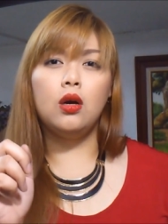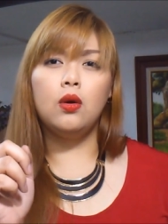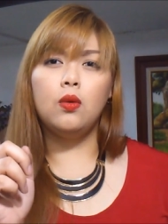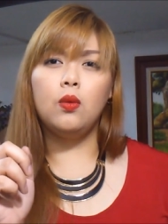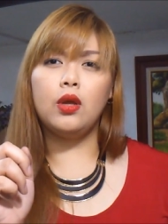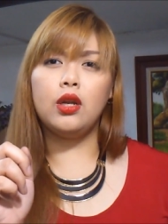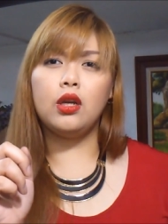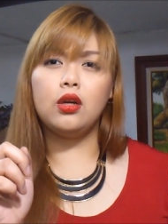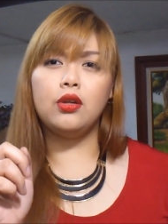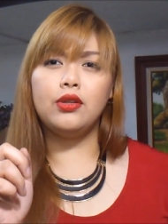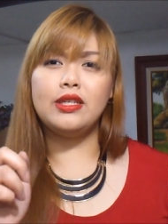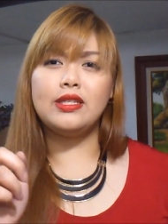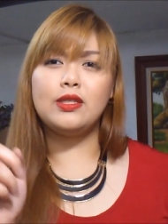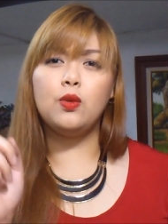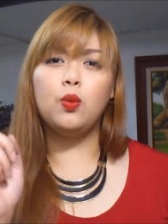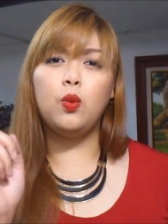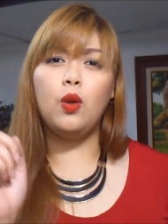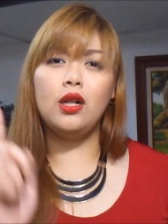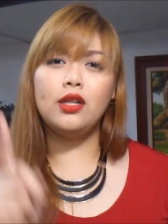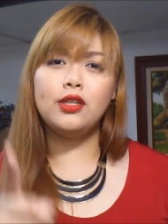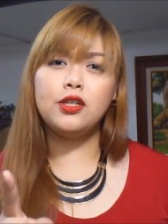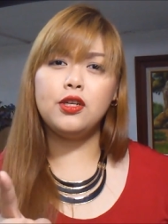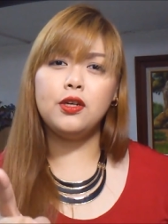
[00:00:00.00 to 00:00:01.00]
what do you call this
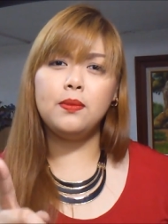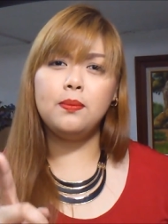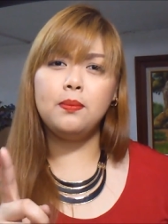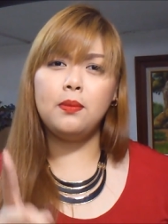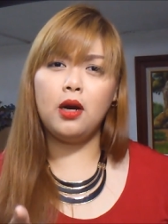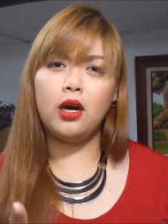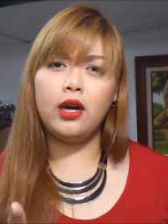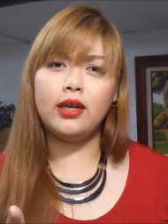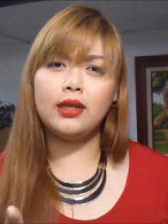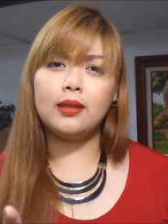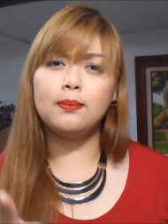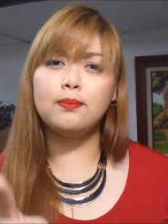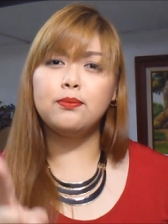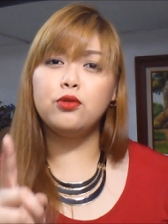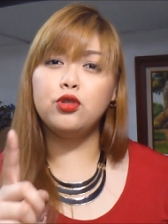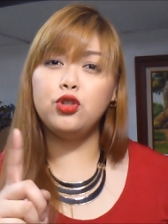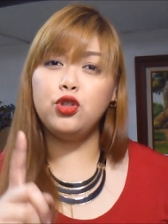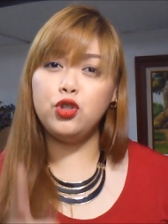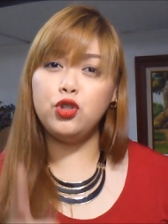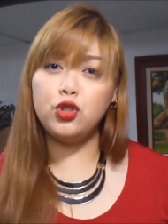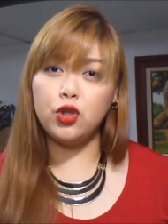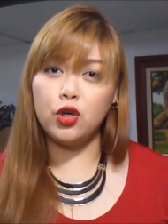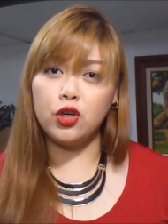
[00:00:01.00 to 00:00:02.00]
Waltermart
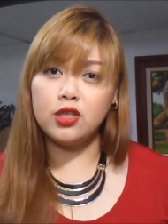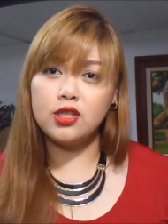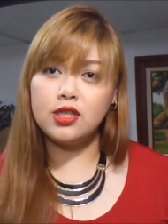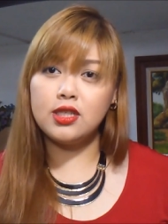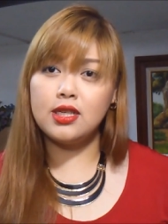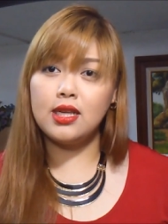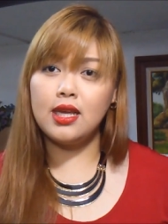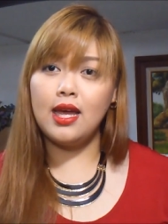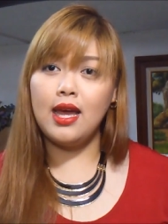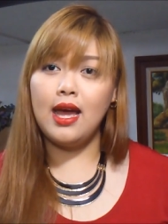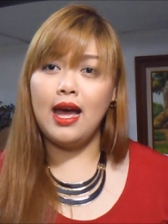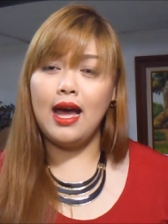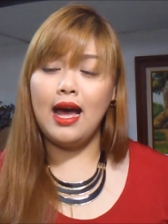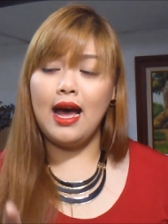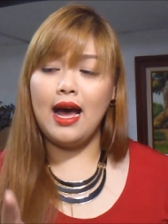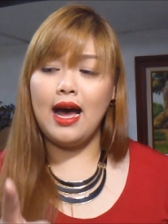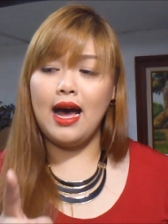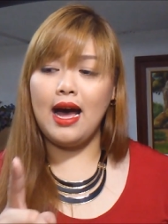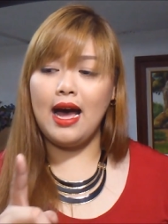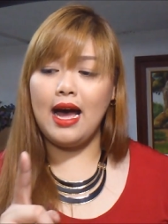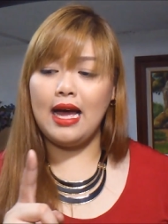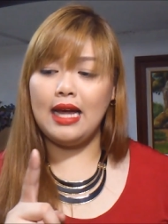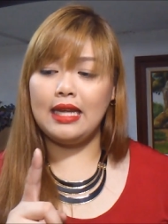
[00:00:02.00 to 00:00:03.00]
Munoz
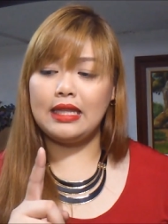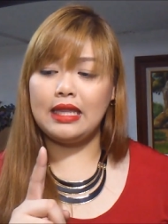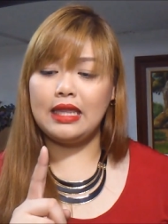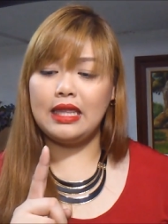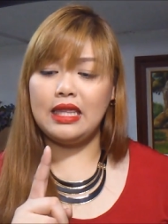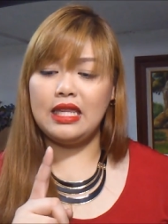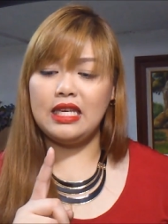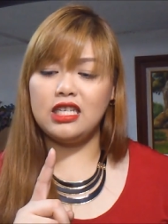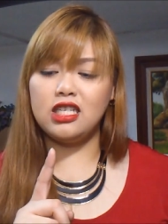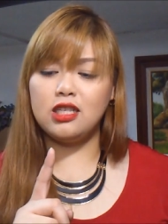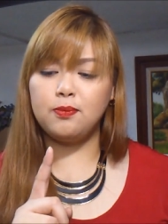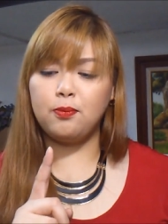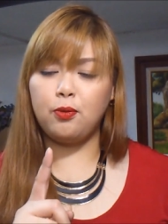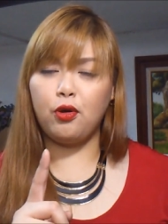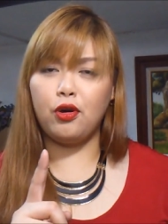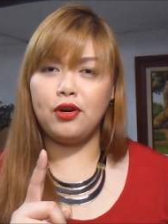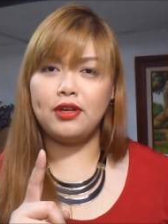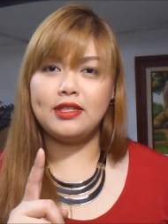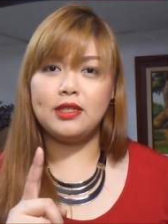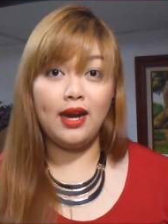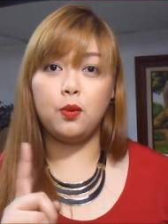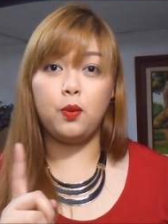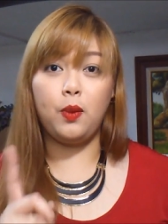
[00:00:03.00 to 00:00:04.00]
at the
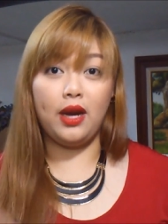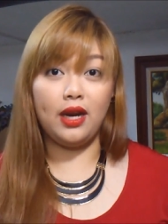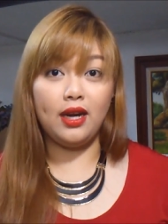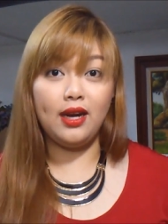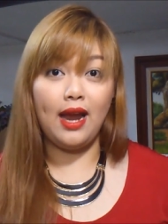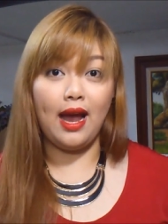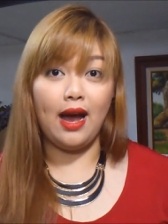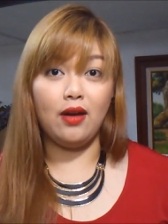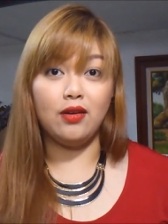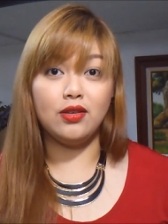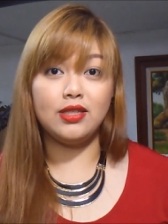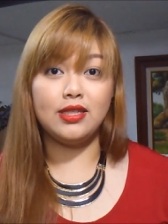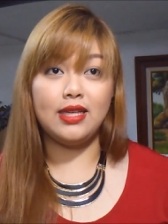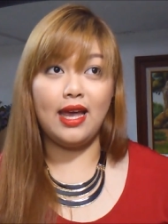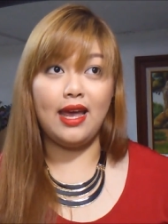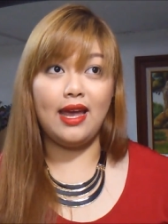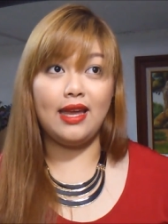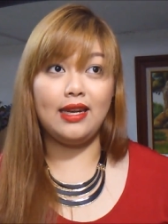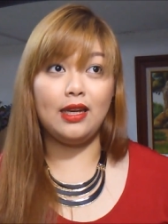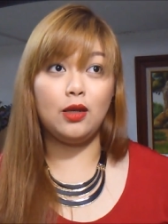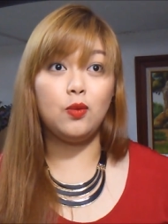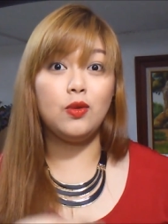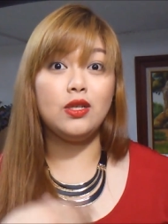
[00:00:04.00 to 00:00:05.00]
sports warehouse
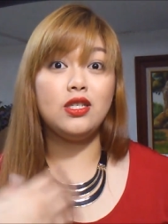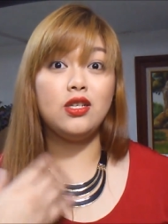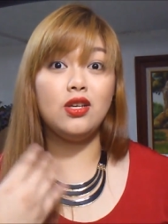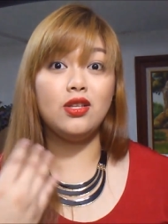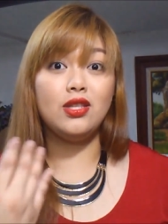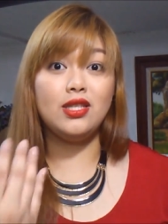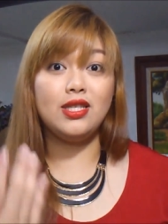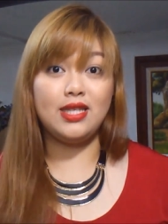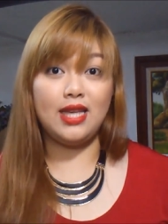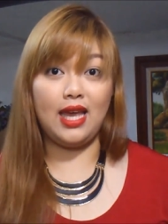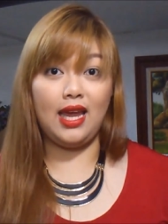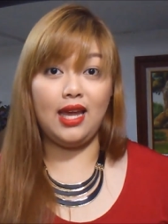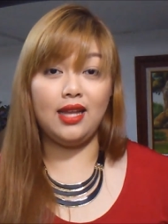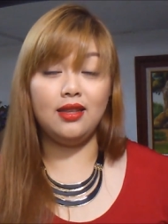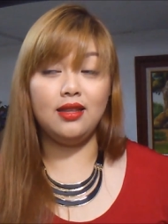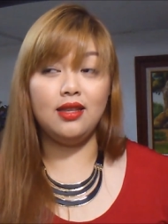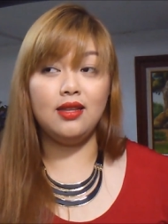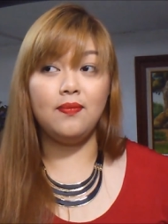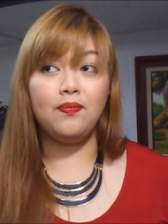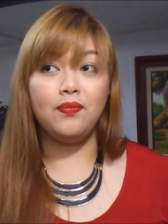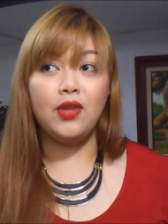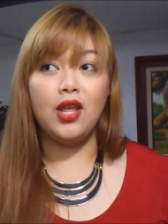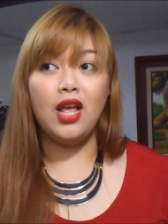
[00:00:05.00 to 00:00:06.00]
and it was on
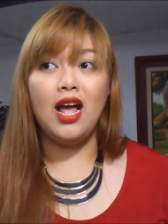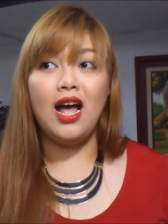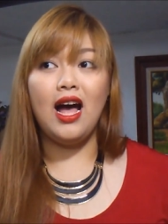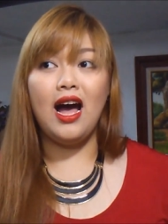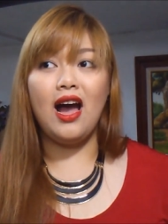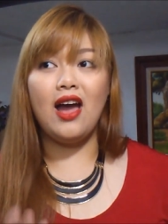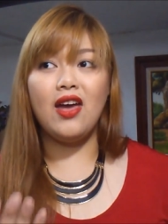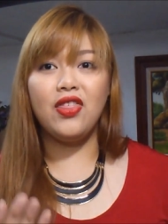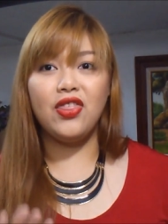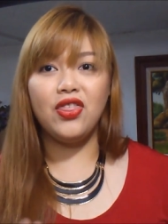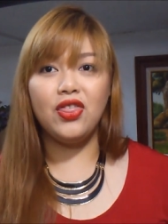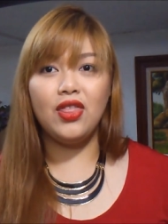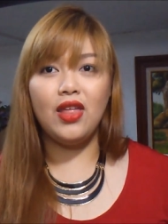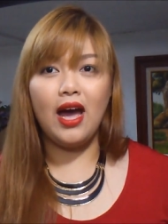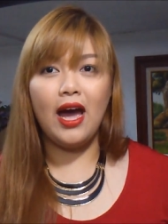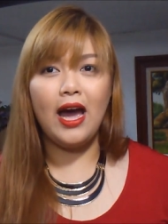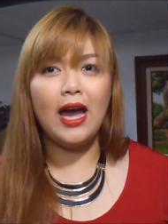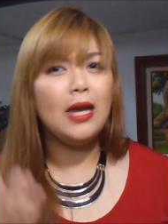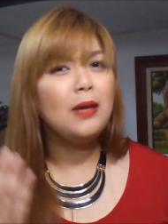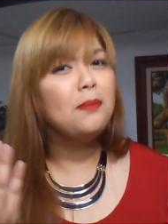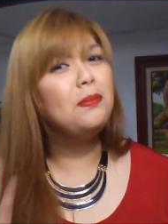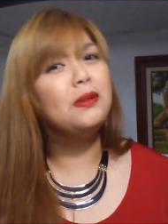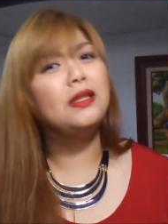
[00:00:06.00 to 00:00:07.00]
sale I
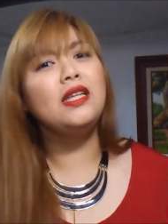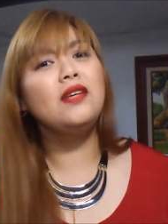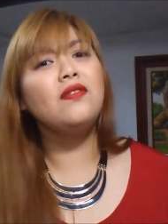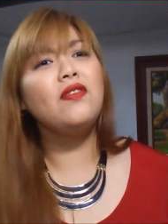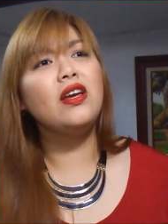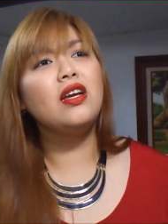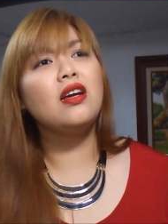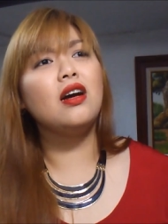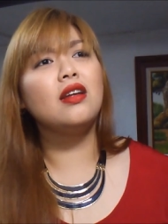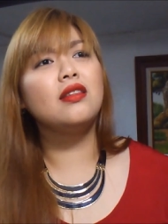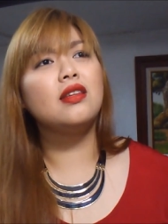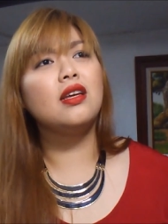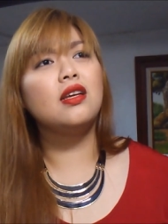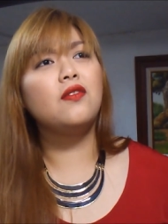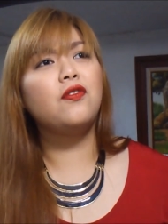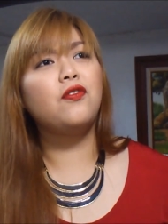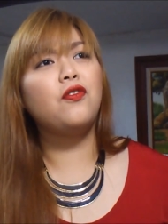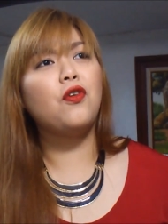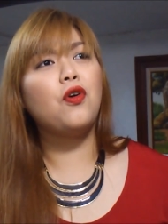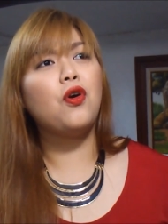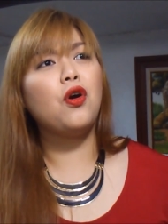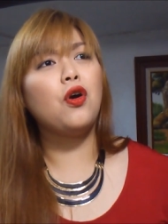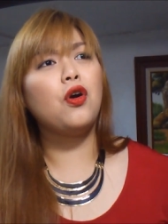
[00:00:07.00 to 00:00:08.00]
I believe I got that
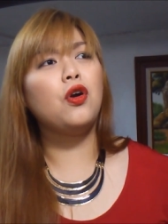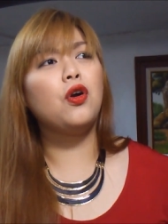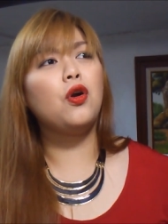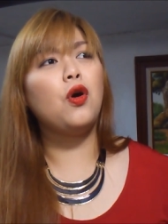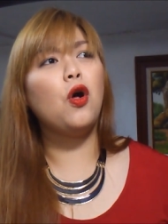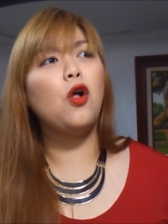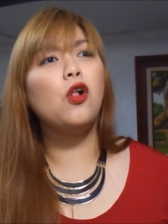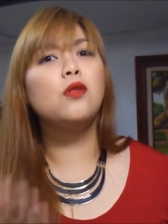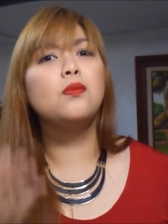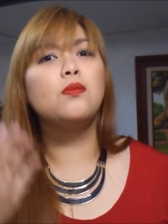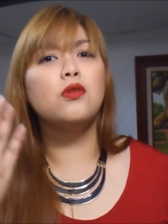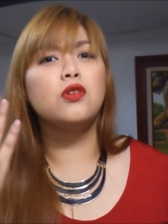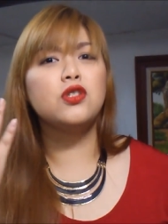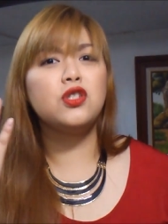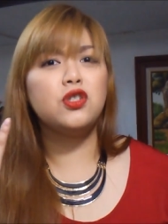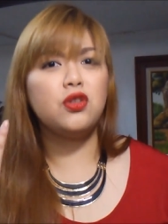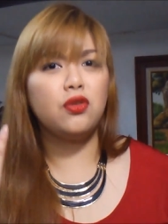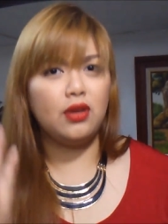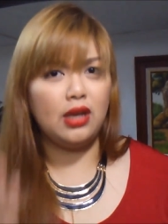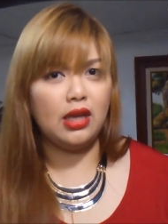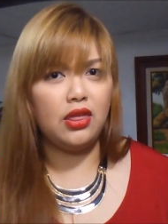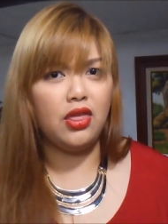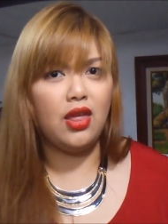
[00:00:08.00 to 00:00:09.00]
for
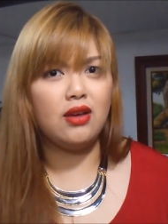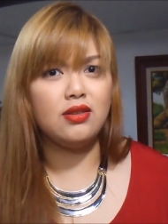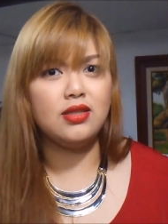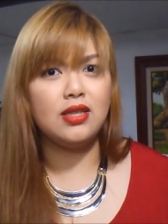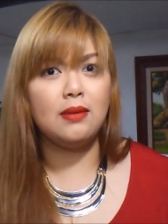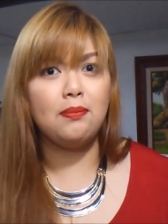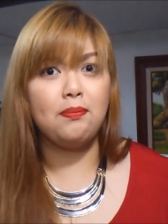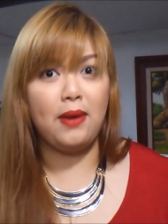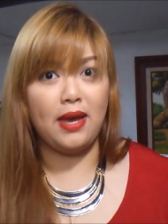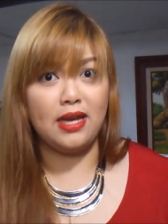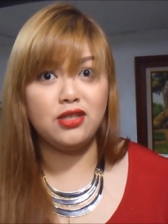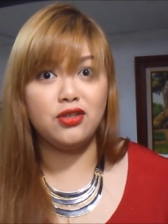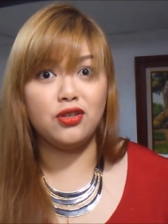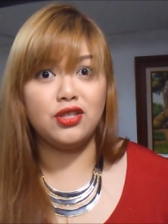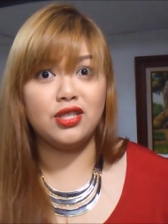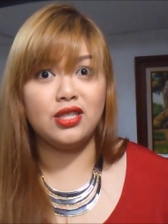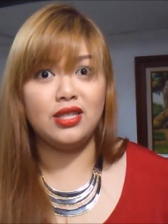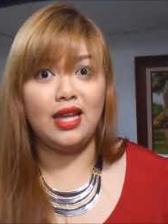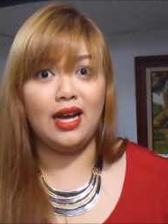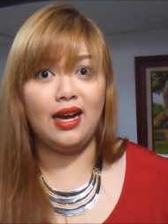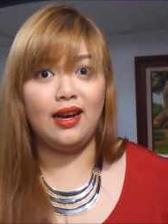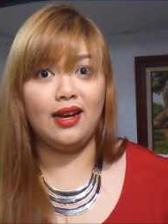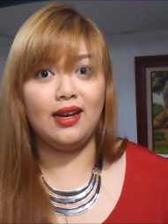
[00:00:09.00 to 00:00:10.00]
almost 3,000
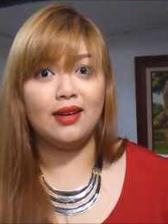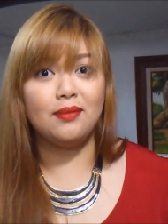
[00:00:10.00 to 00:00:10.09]
pesos now